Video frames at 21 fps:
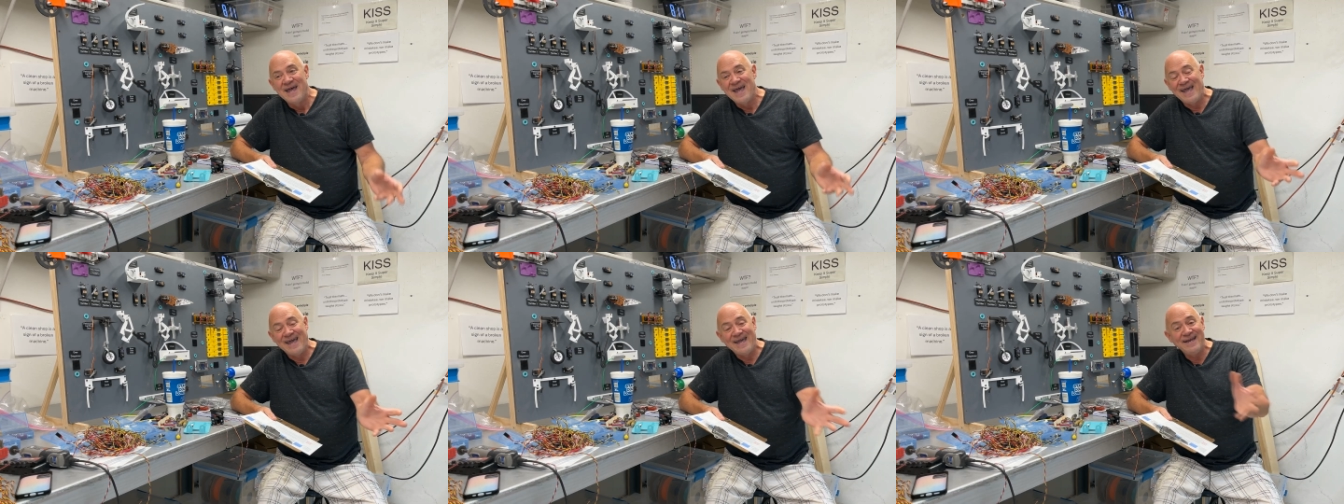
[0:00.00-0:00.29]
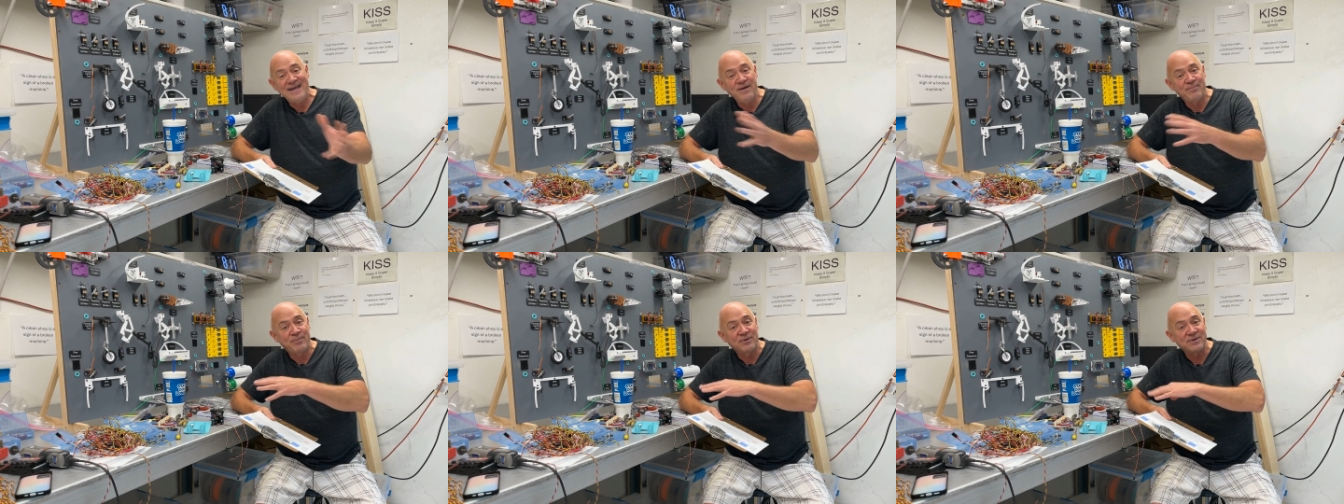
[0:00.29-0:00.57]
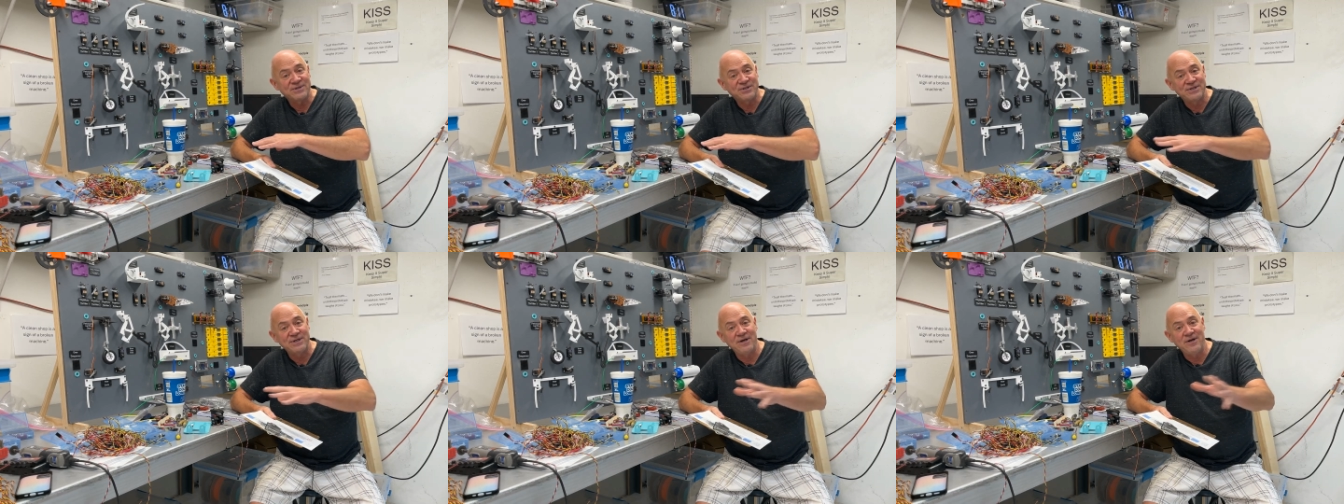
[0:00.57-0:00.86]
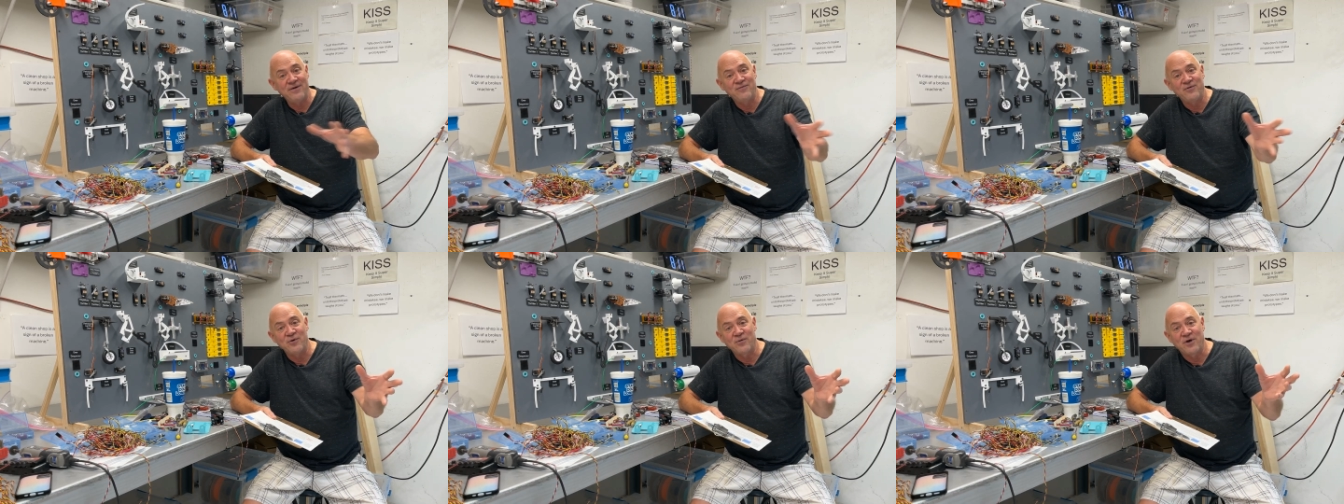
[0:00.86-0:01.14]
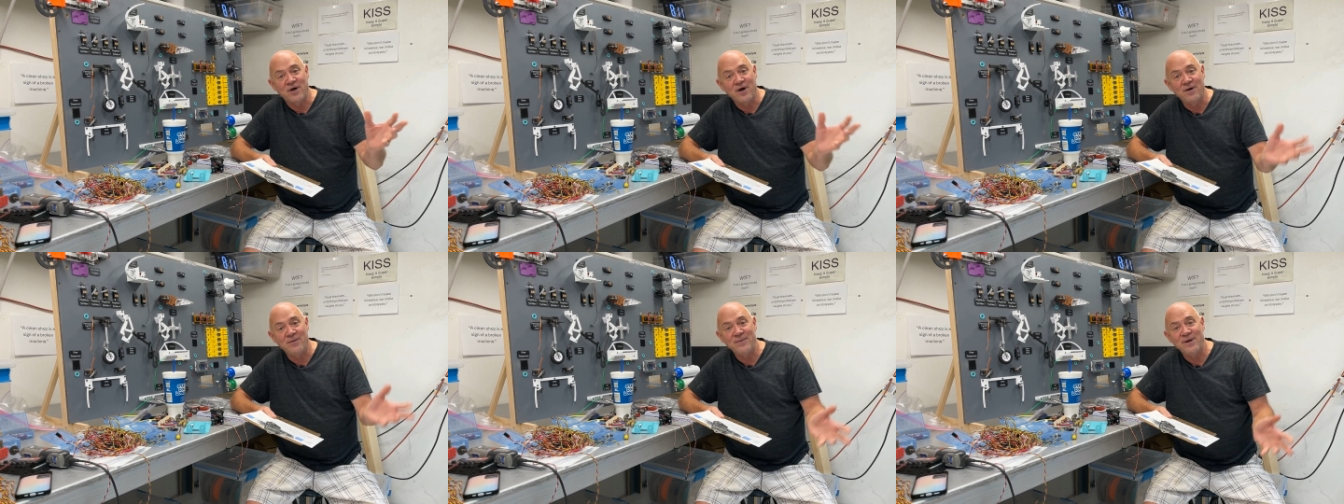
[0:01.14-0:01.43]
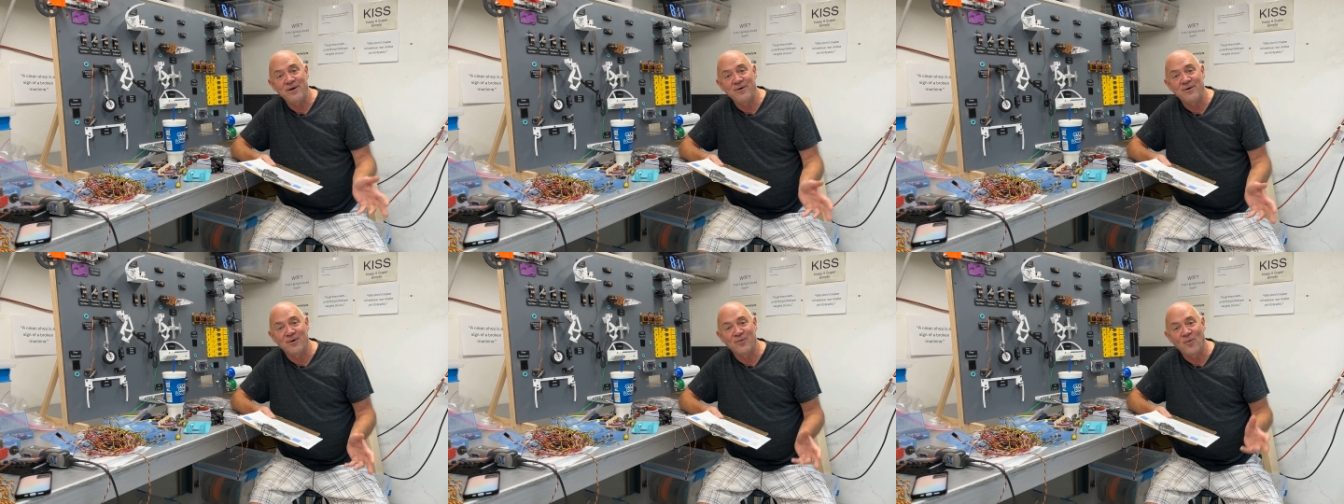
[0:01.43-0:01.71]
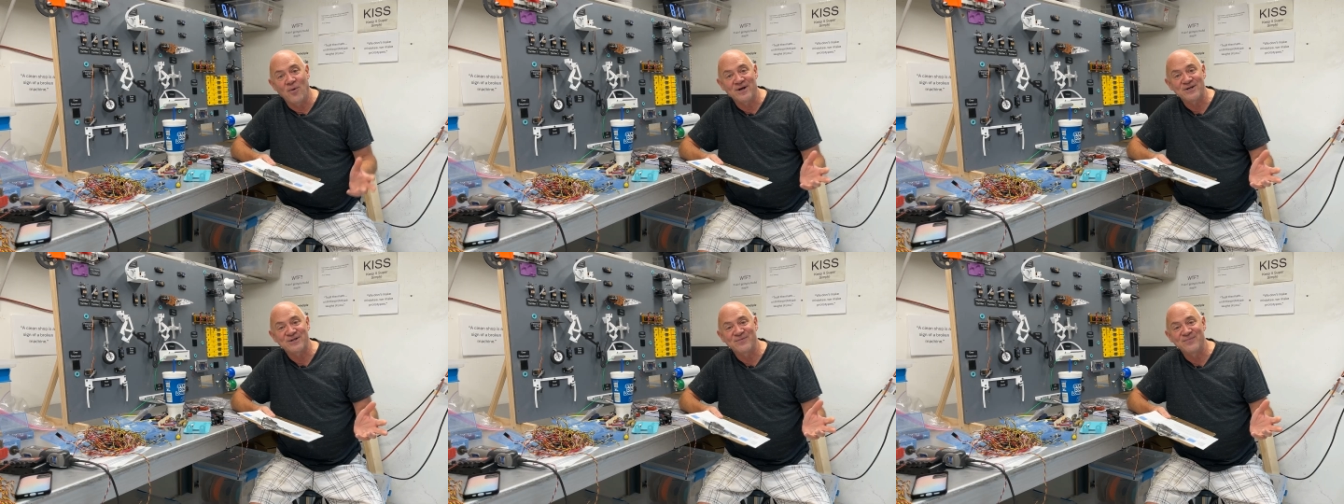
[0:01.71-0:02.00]
eighty percent of you come here
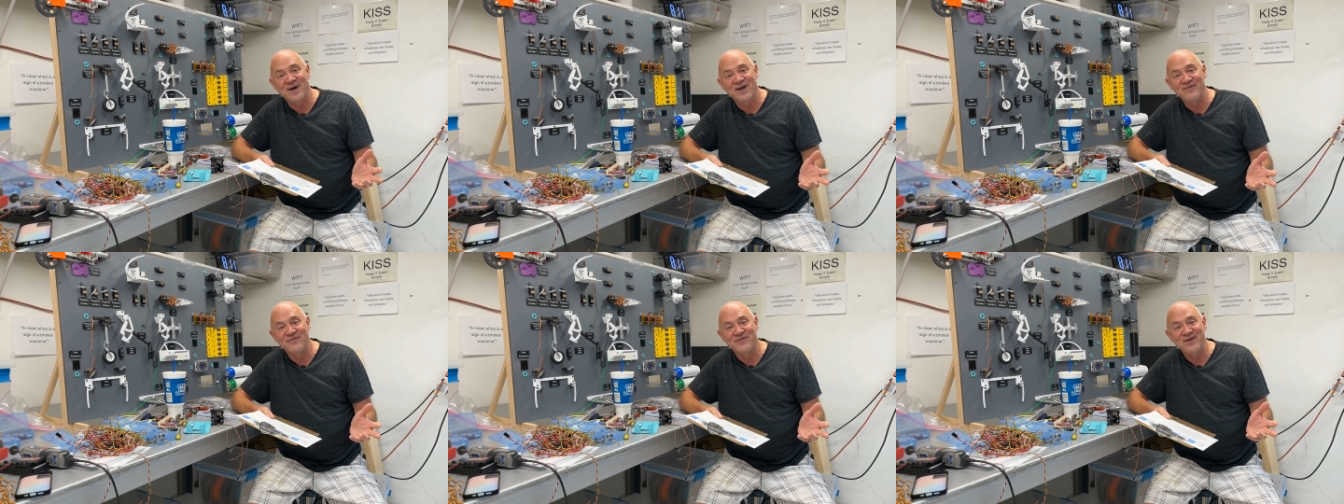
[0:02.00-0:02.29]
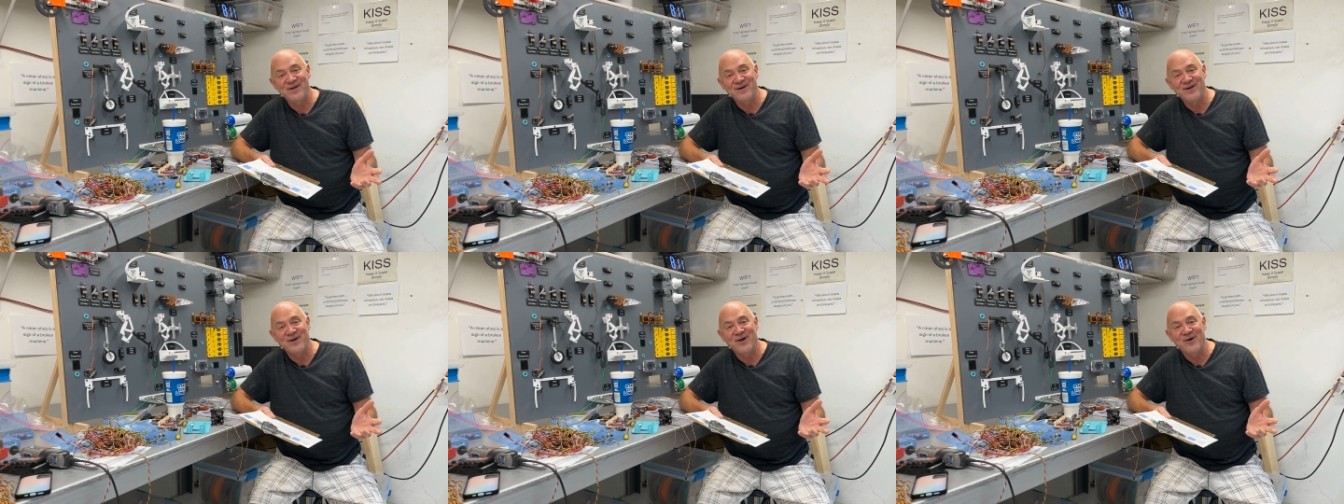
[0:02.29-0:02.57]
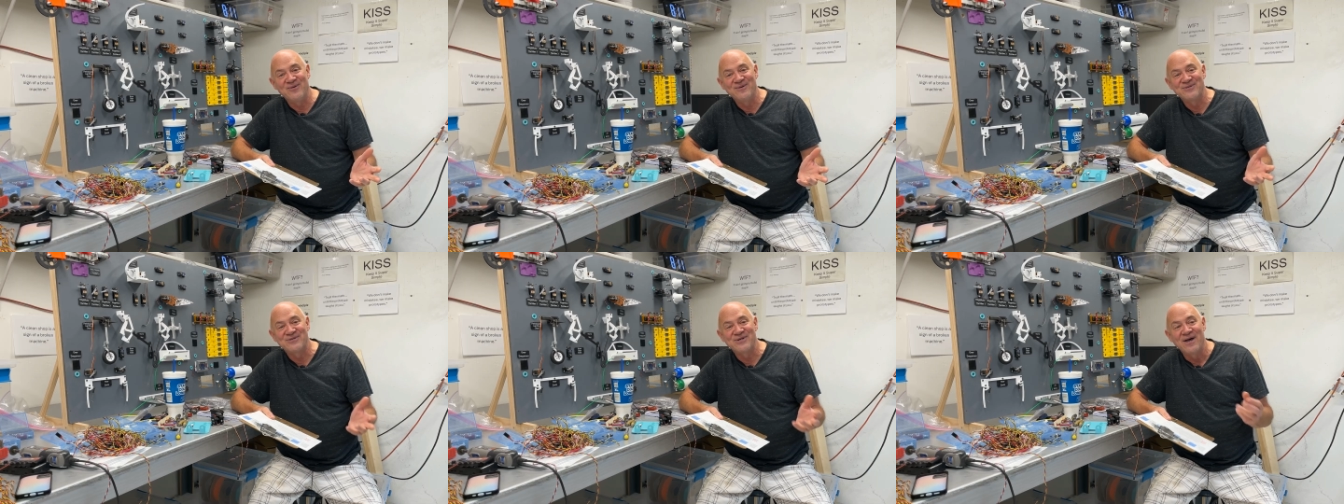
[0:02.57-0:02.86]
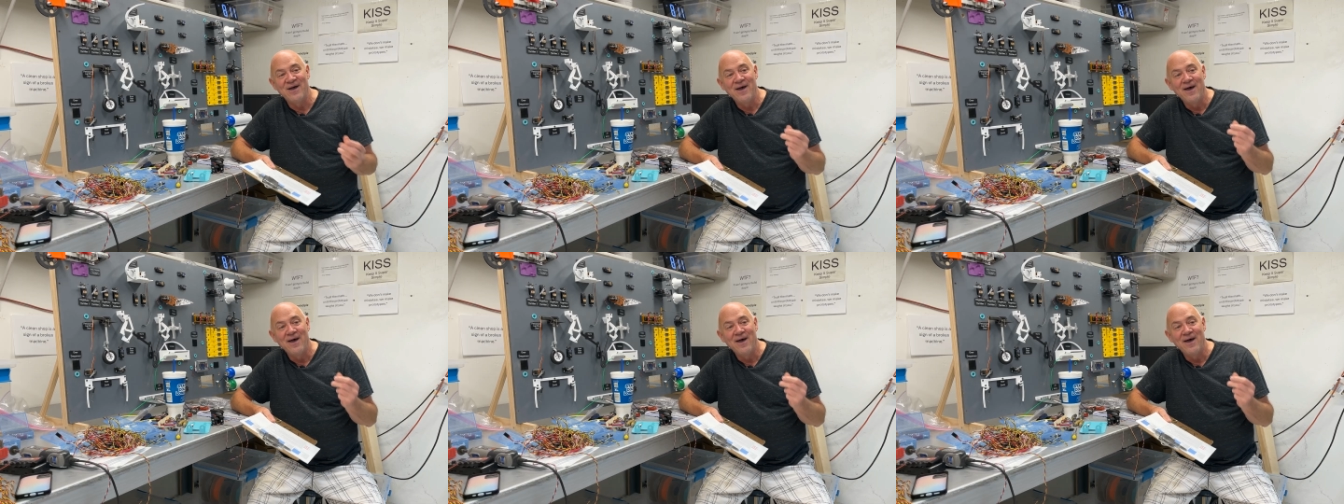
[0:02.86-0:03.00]
and watch my videos,